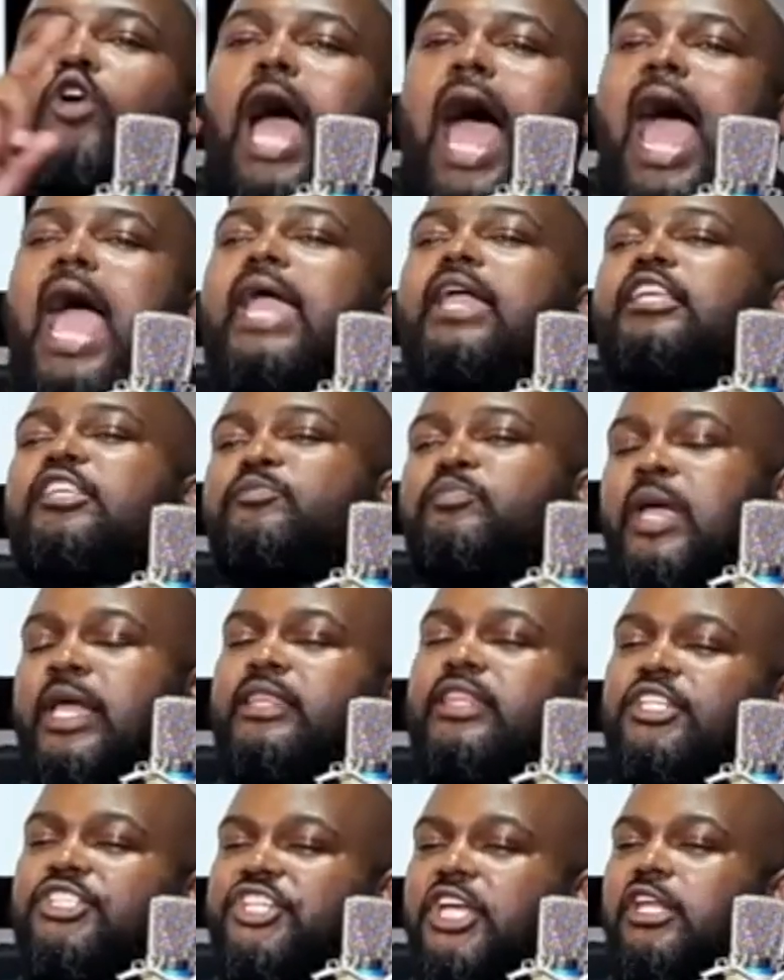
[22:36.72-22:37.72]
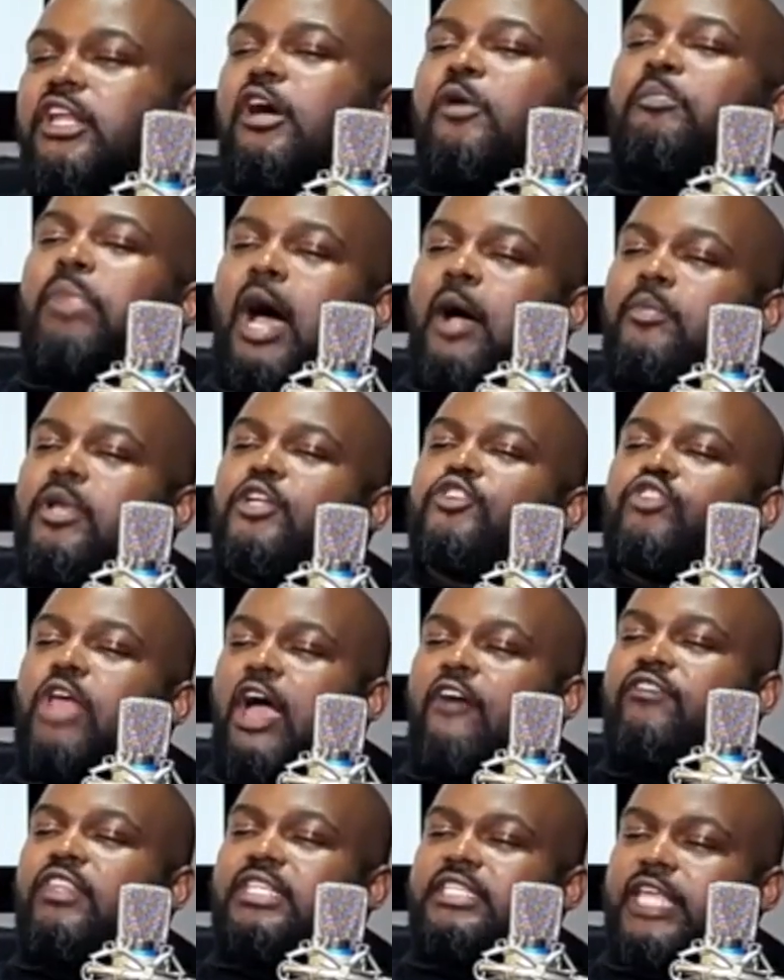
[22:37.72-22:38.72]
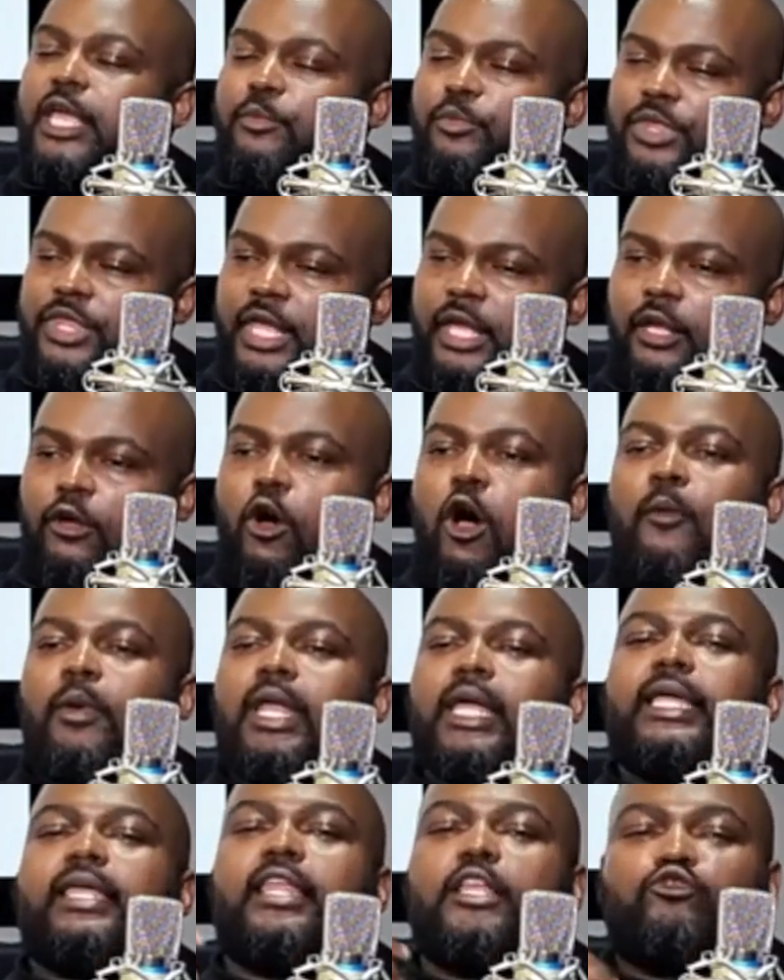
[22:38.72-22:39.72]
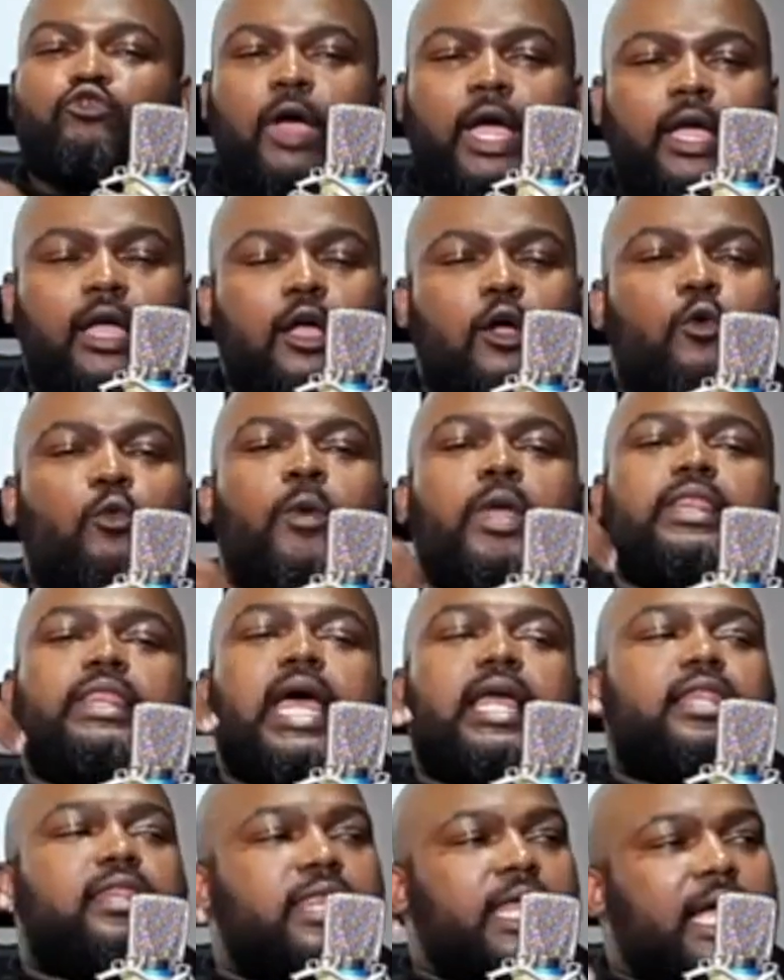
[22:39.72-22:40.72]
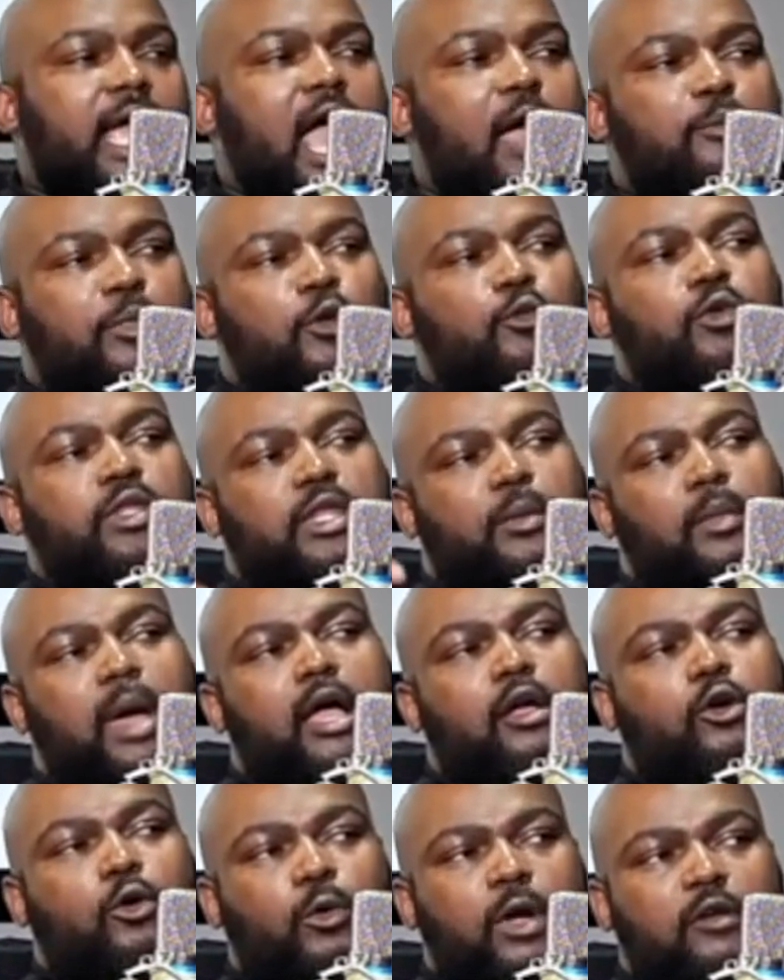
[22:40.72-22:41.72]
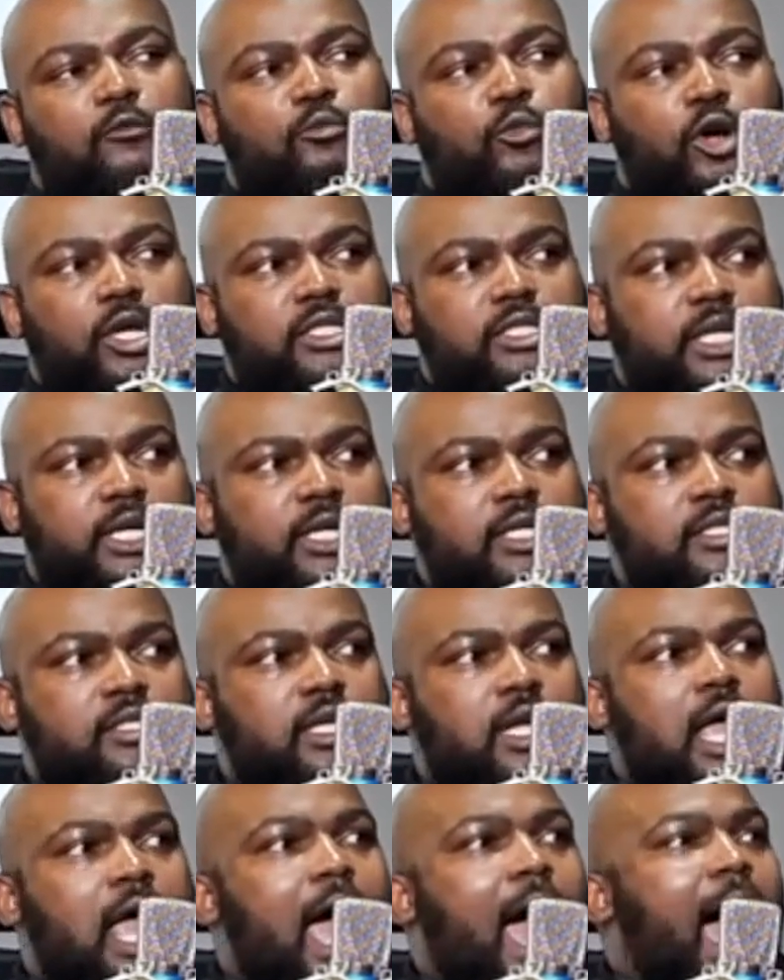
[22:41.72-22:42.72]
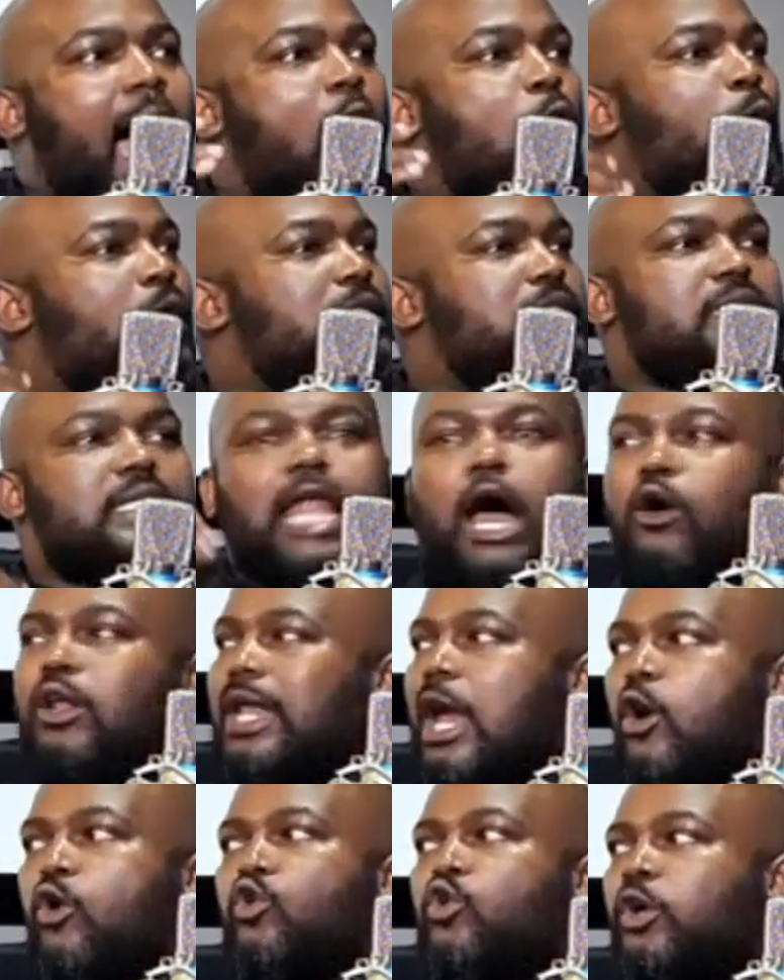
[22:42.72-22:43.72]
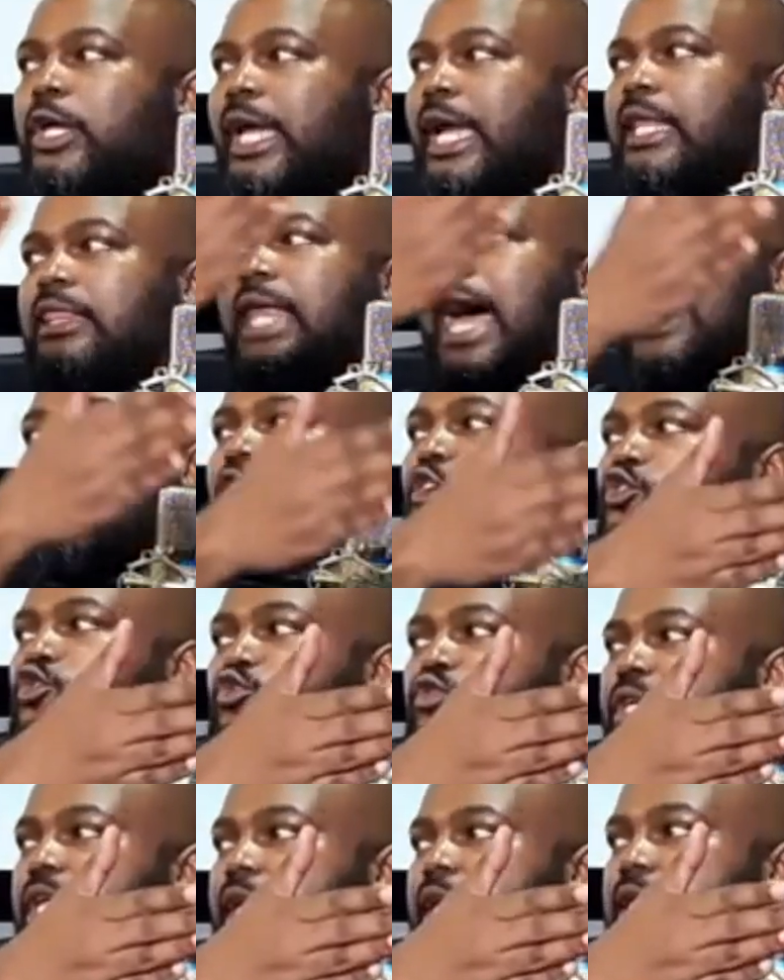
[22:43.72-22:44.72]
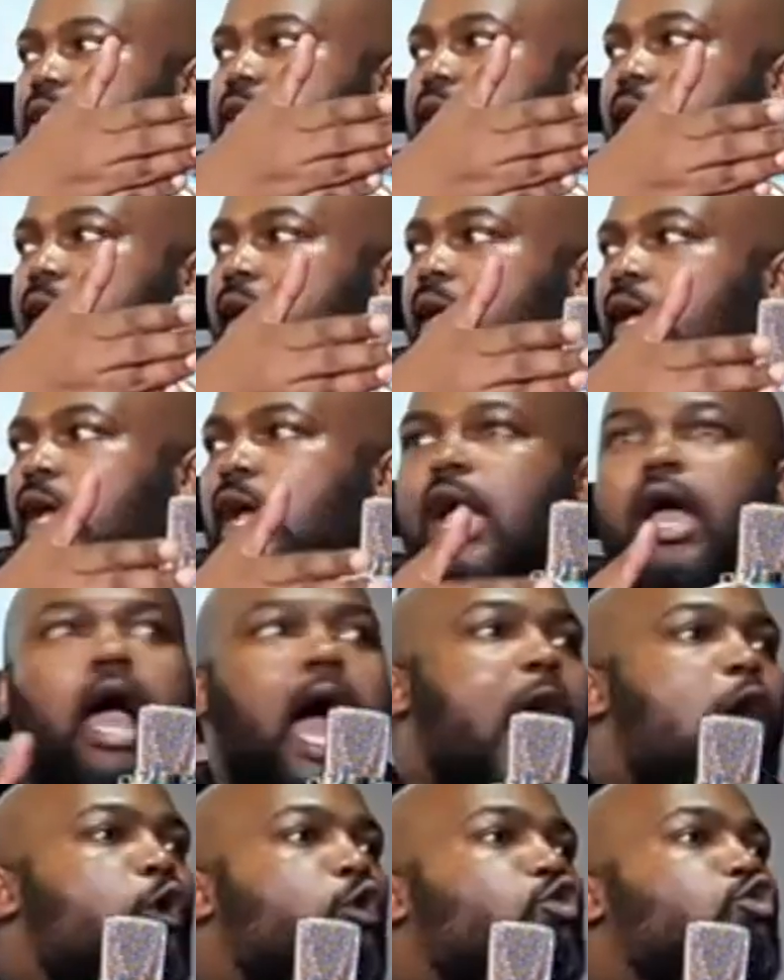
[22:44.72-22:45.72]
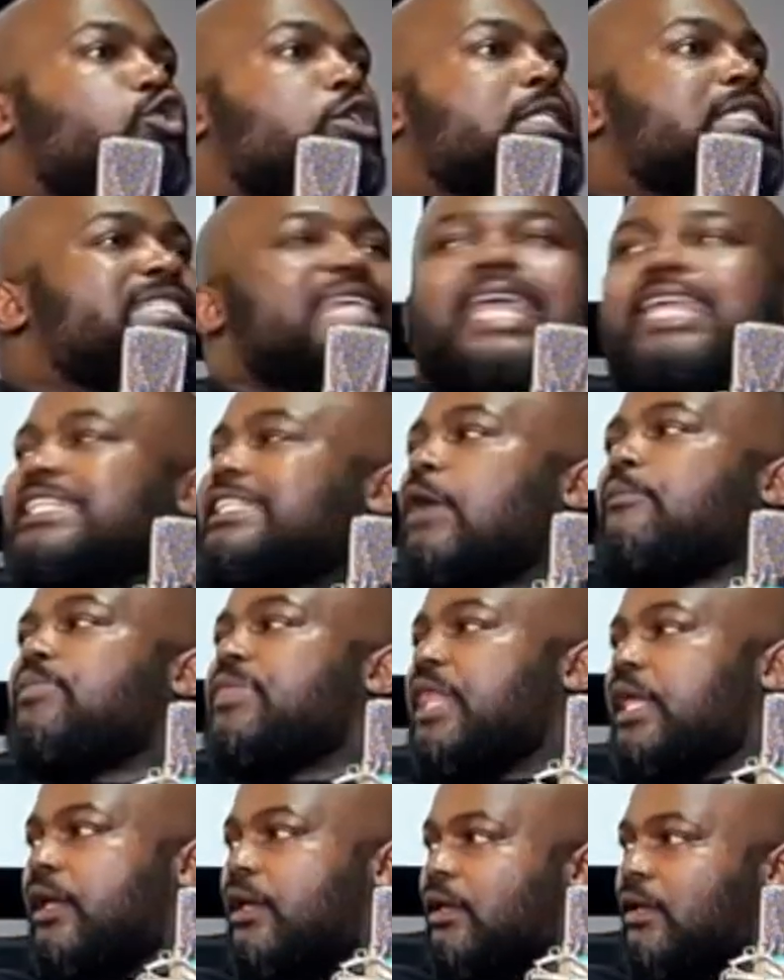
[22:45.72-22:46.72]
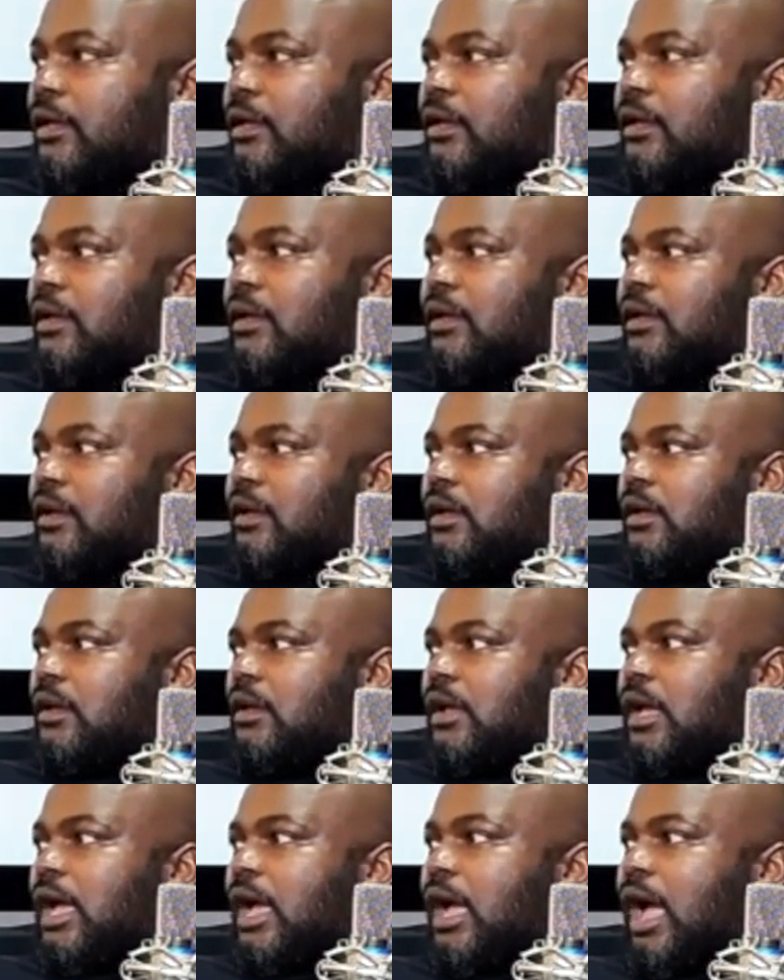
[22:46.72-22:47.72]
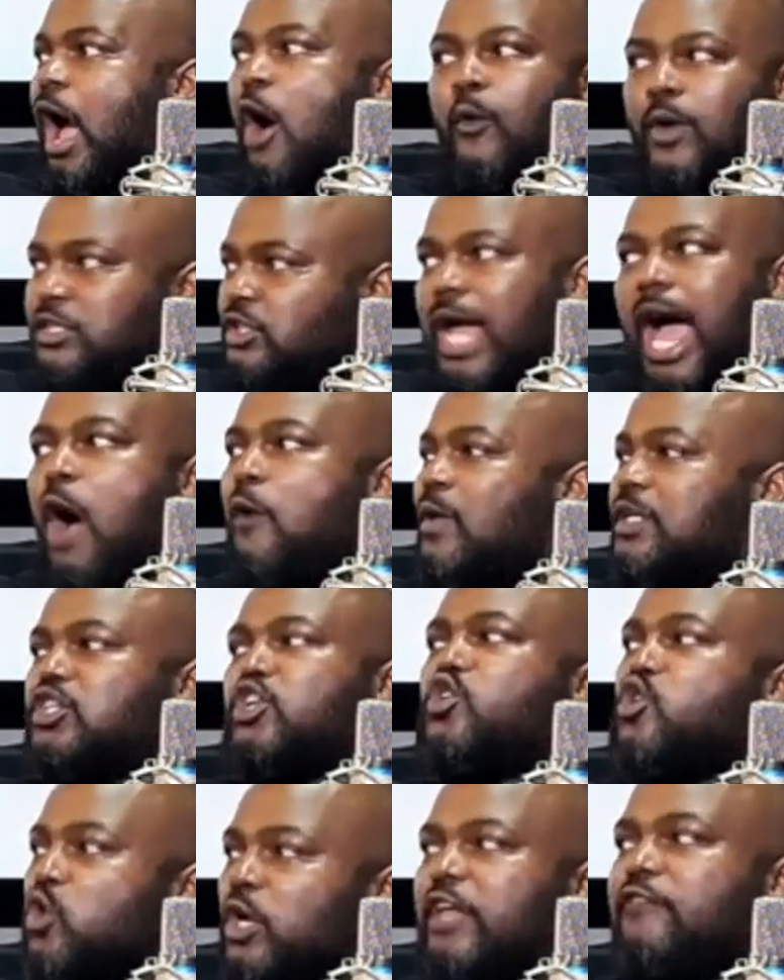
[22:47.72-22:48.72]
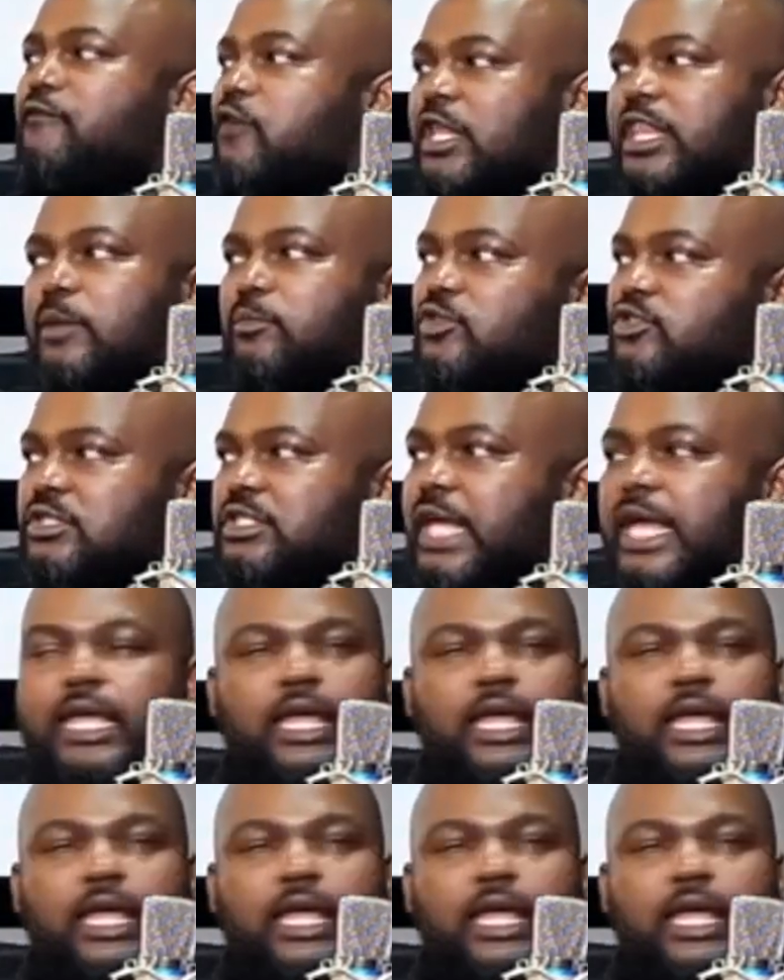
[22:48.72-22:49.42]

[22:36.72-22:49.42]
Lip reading: I expect the general public to have the same thing. That's why when that thing happened with the microwave boys niggas, I wasn't now looking at the other two niggas. How say something. I wasn't looking for them to say.